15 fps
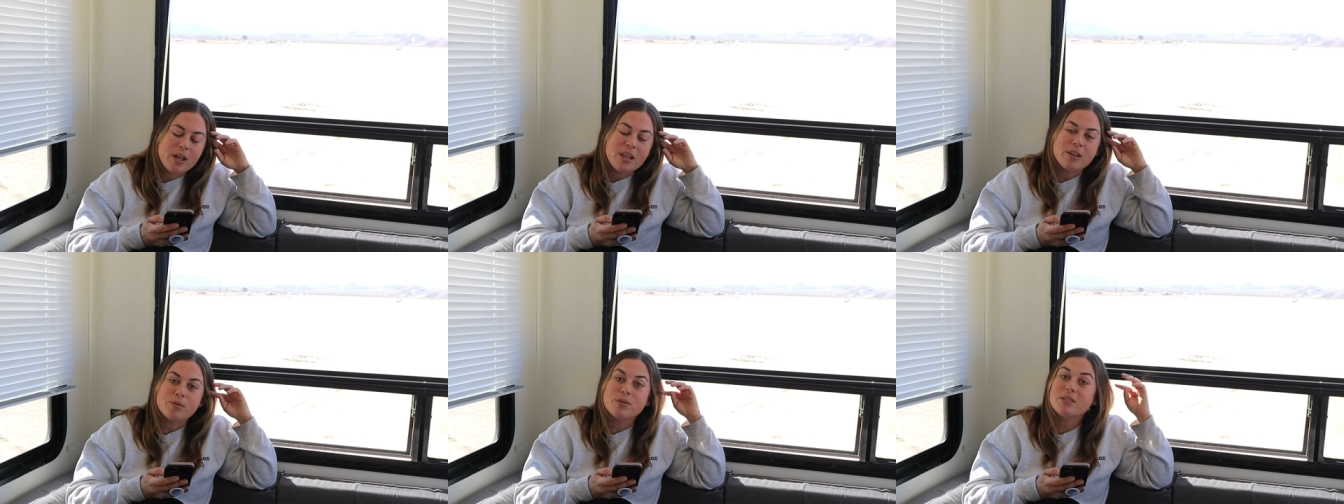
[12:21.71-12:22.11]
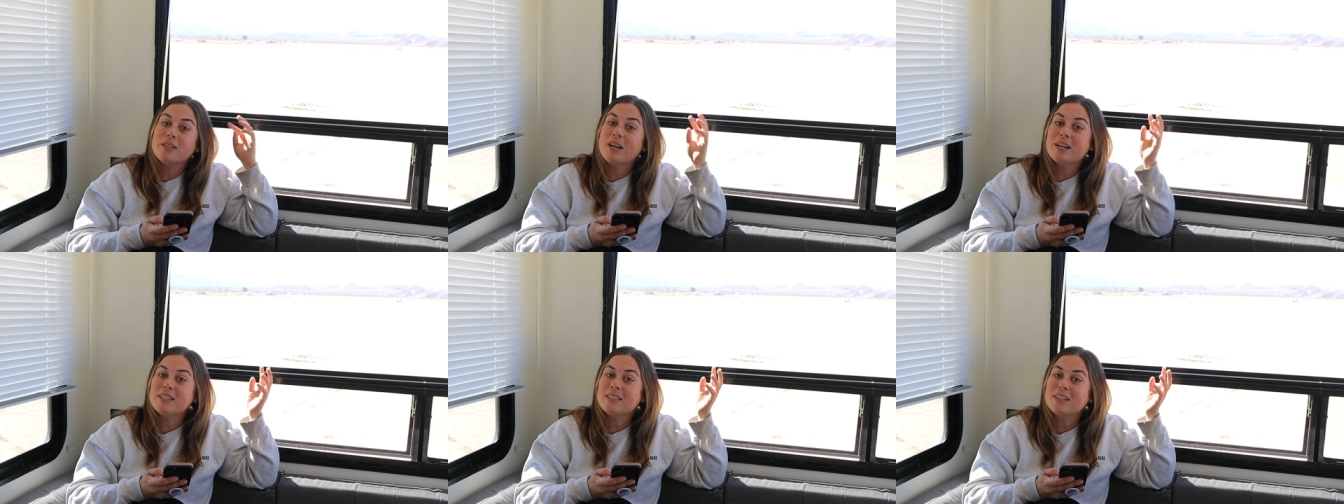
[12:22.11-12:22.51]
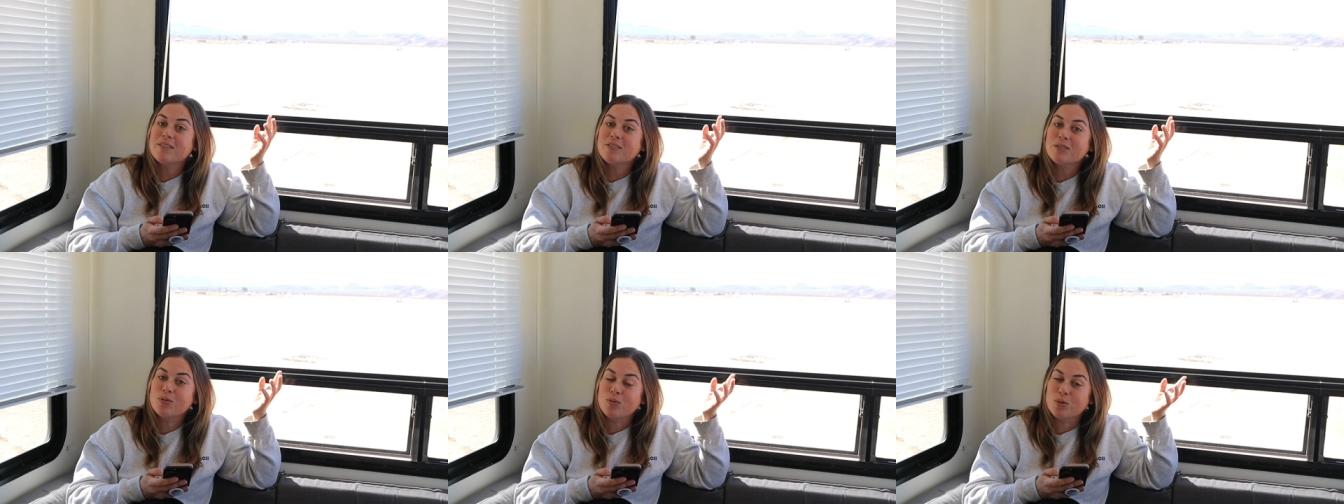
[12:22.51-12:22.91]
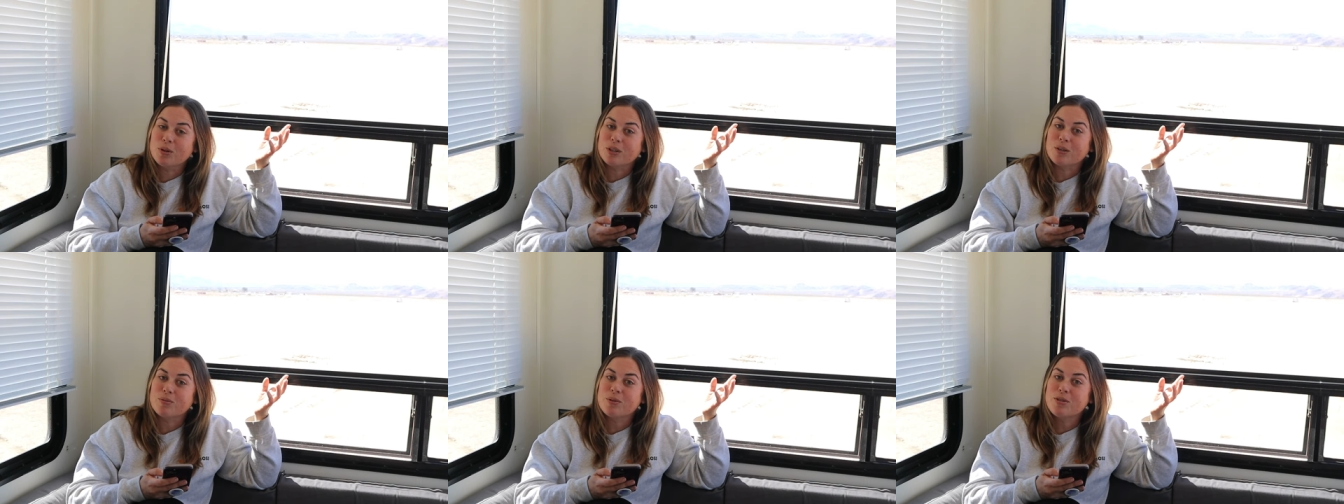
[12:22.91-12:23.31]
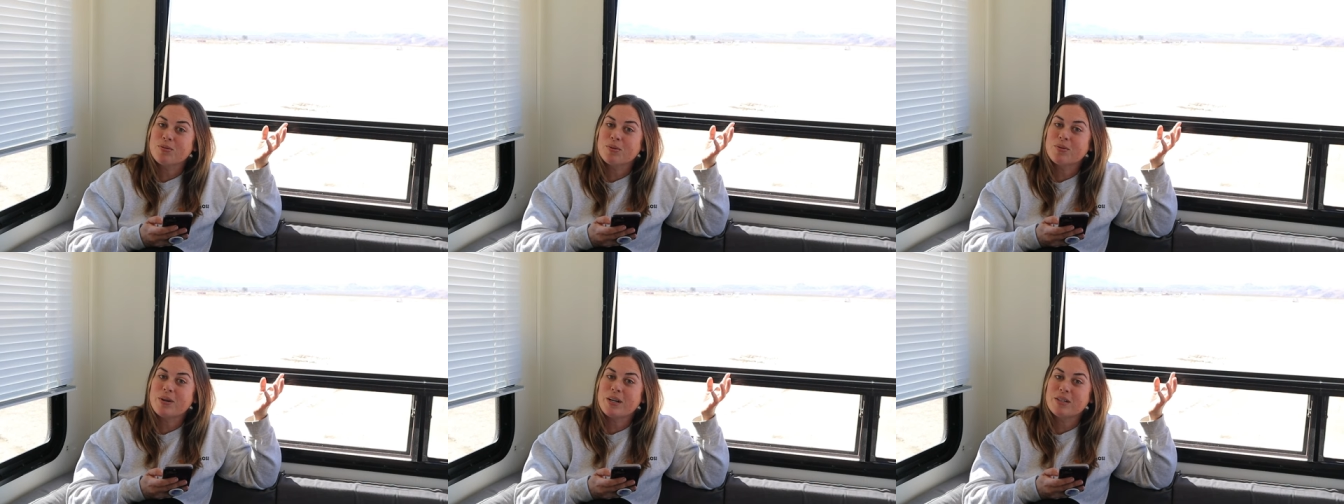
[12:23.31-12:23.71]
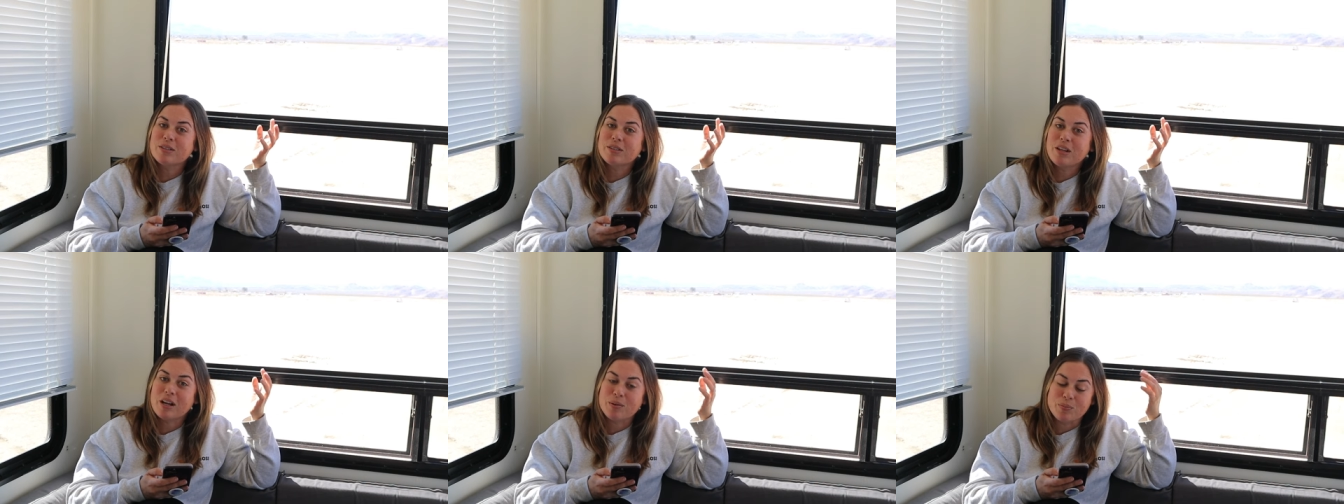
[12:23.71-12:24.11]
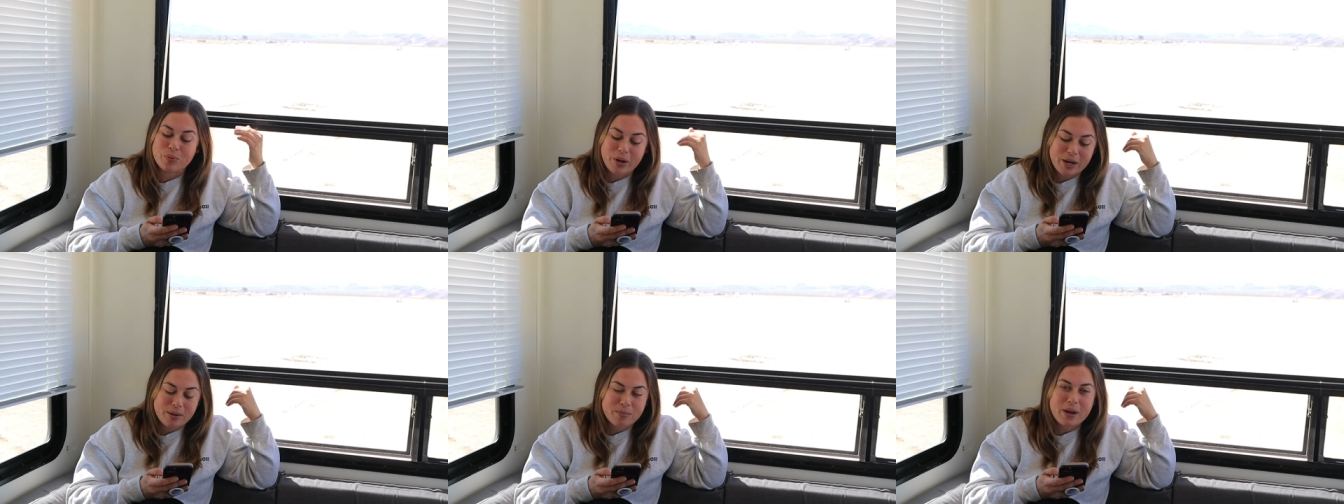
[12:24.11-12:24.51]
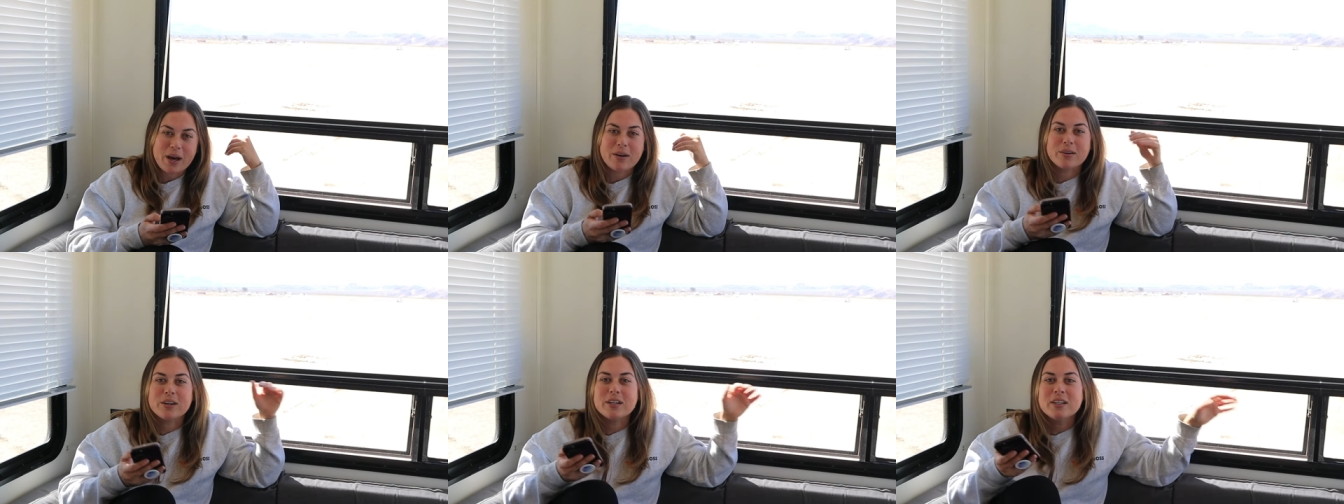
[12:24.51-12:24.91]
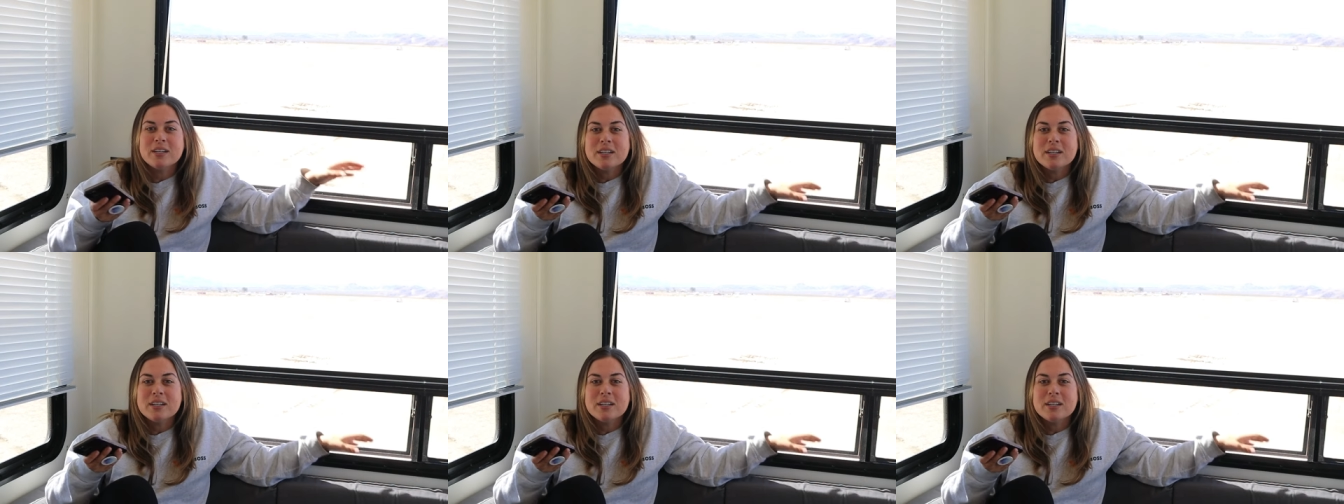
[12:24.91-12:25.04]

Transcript: There was a lot of stuff to order, which requires a lot of brain power.